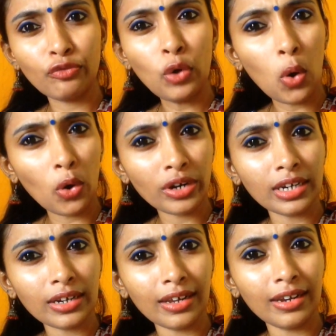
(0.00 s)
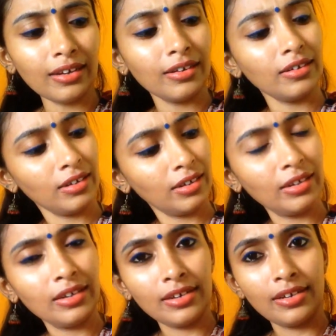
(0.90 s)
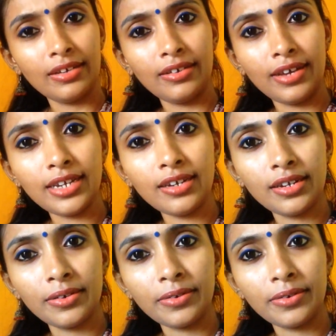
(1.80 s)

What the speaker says: coral color, right?